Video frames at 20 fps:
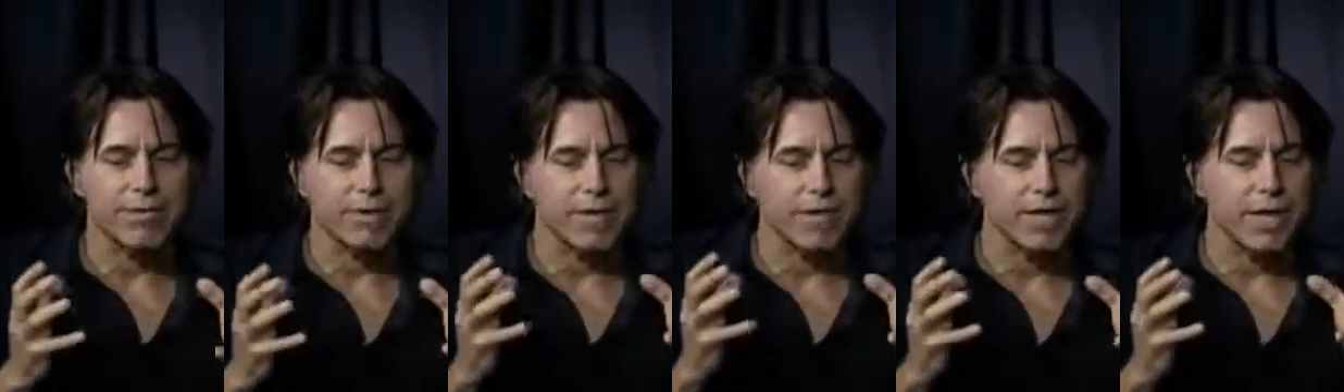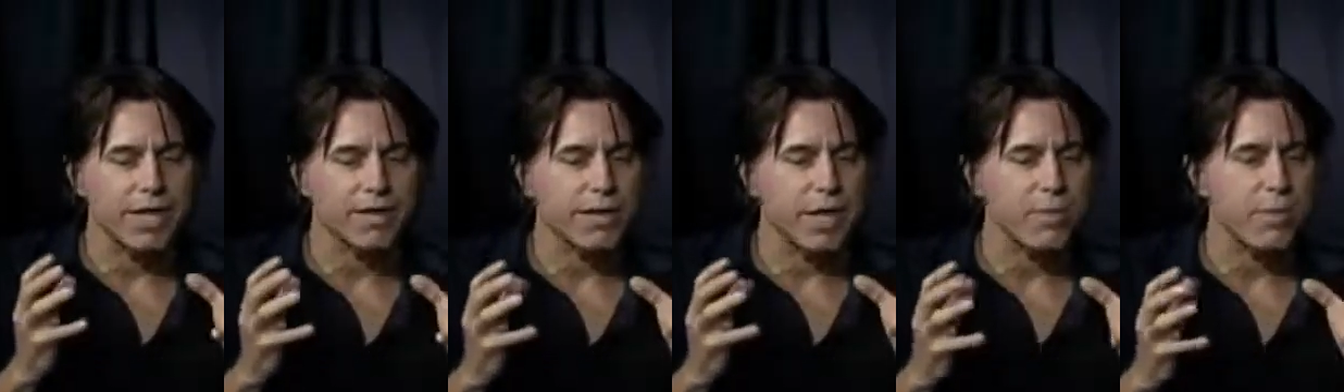
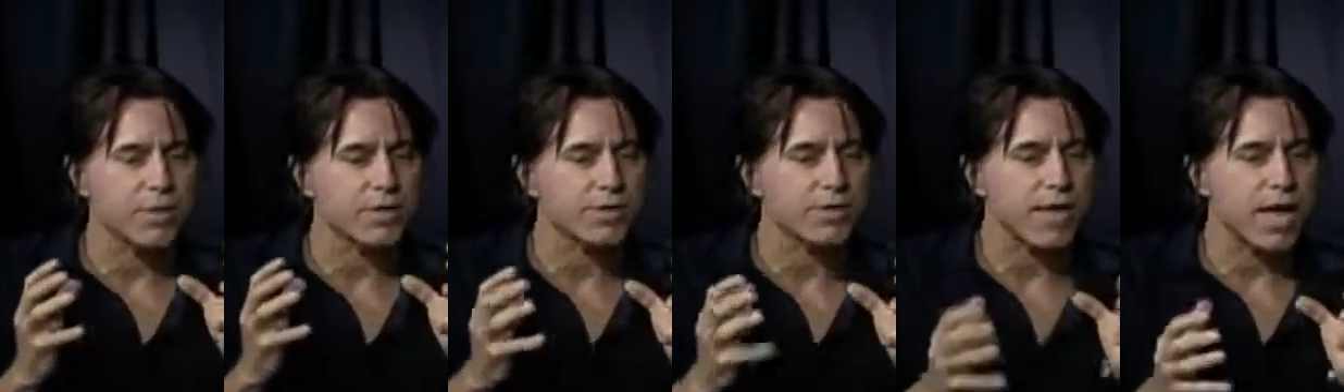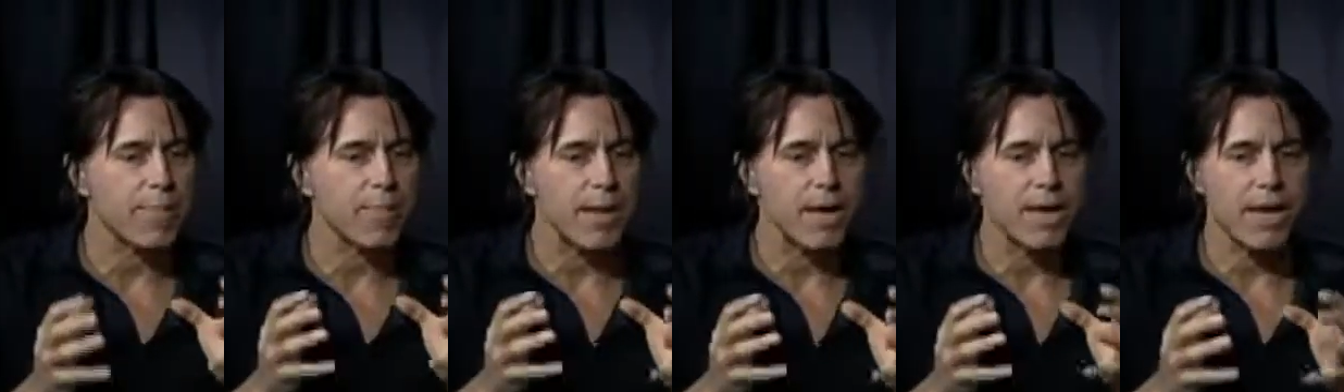They will
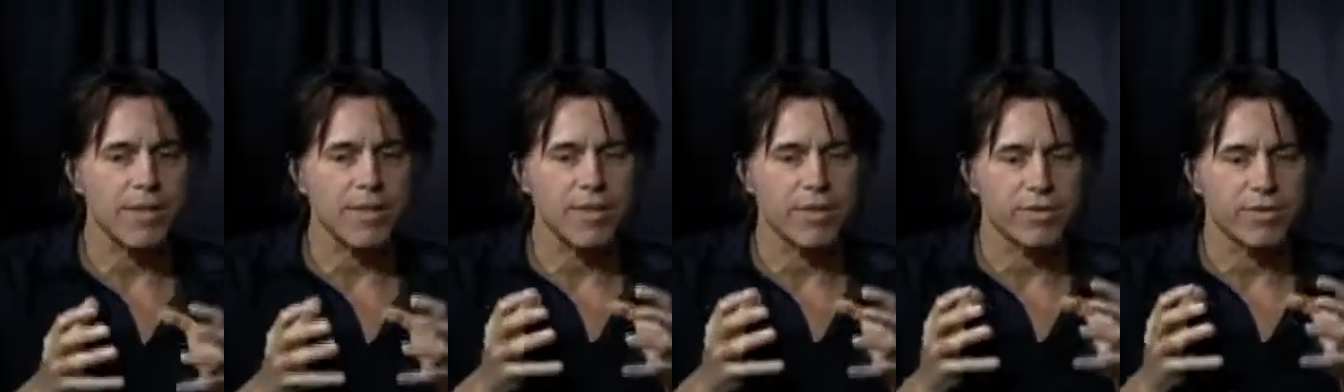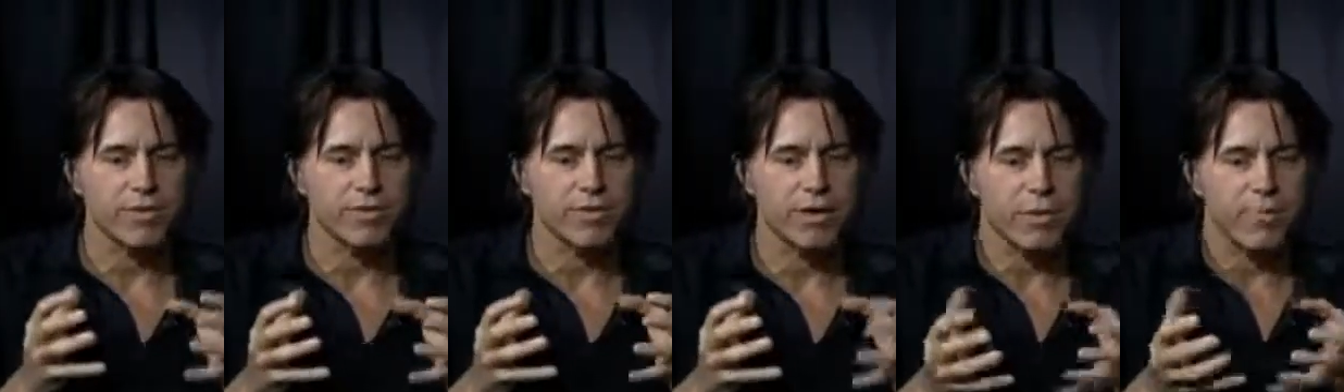stop at nothing to
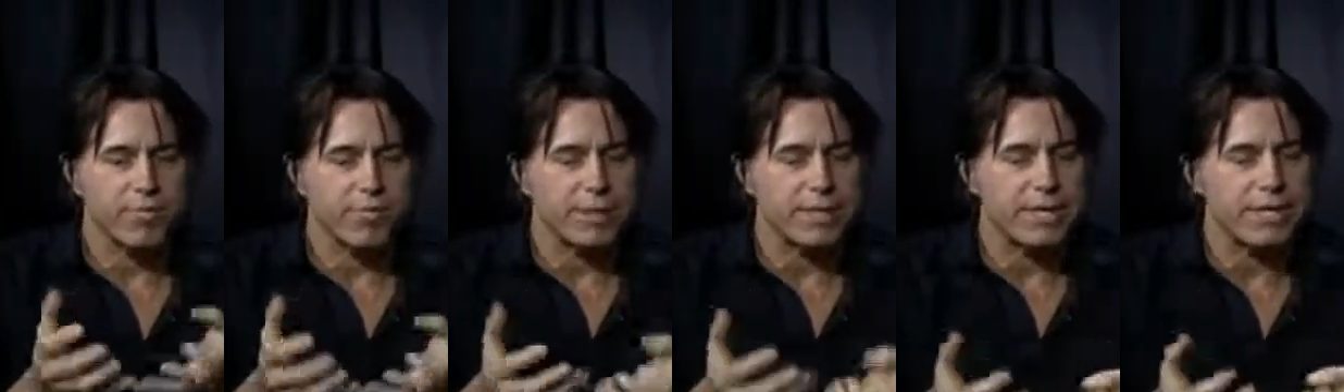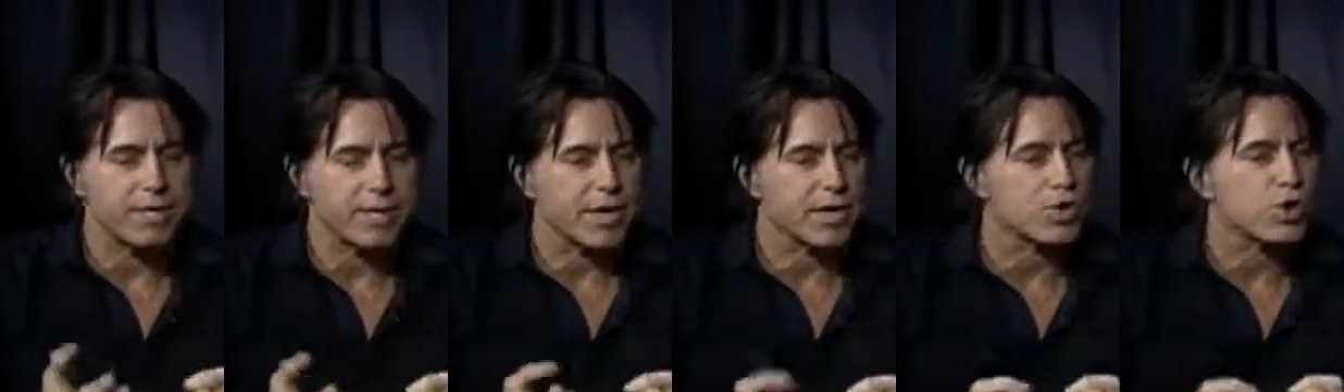
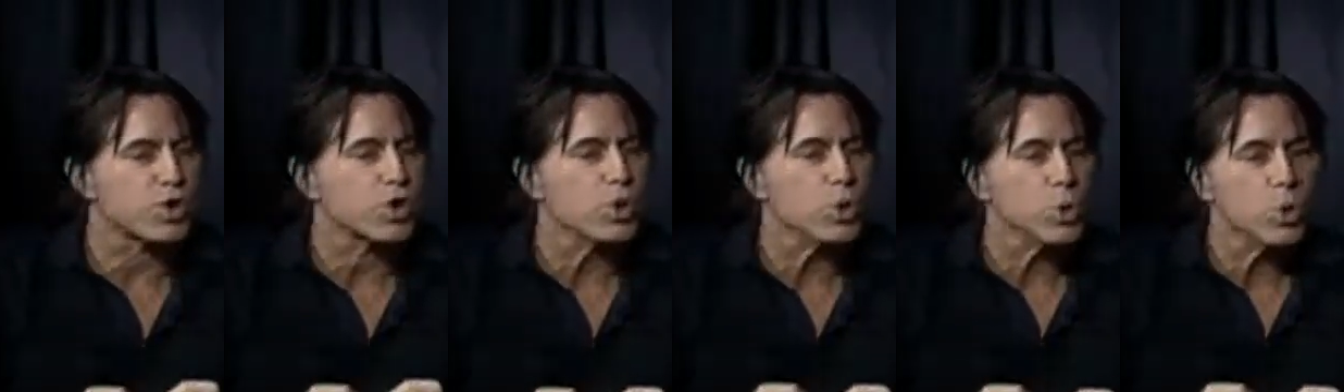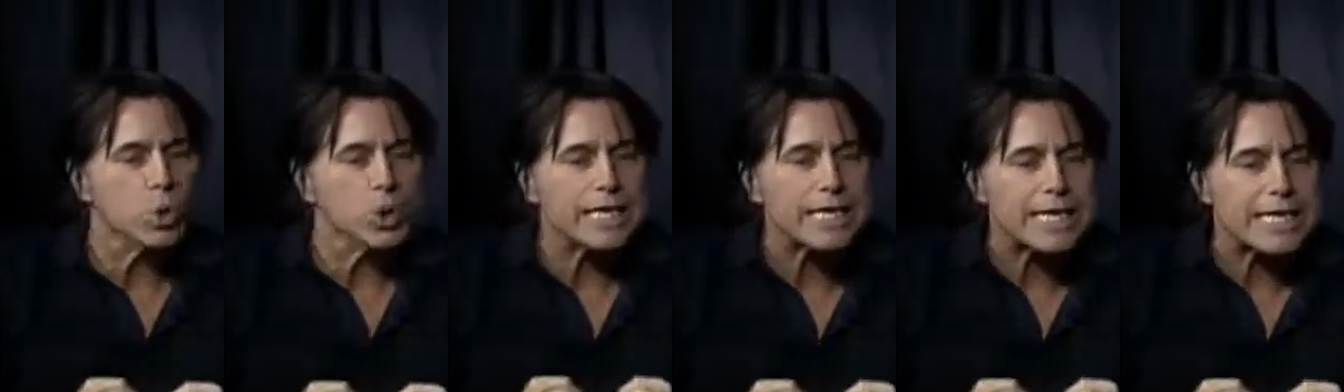complete their
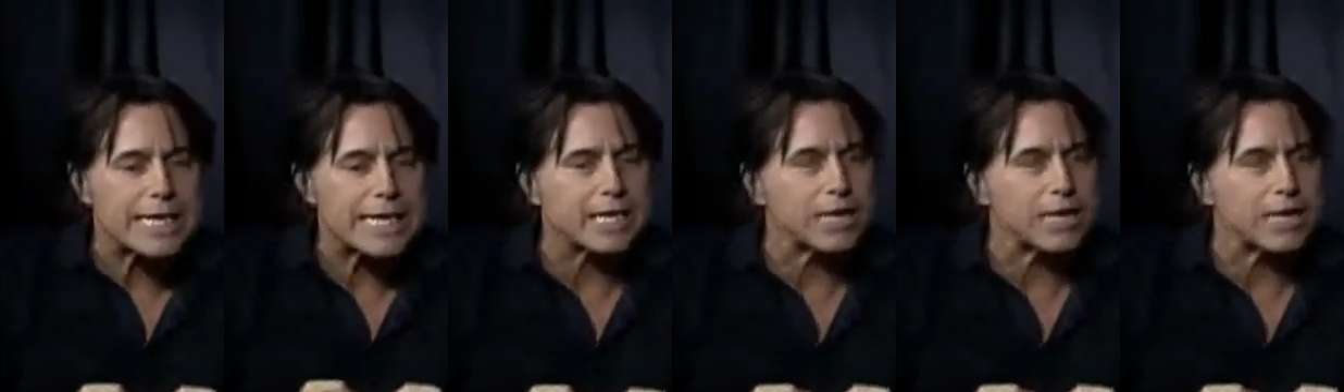toolkit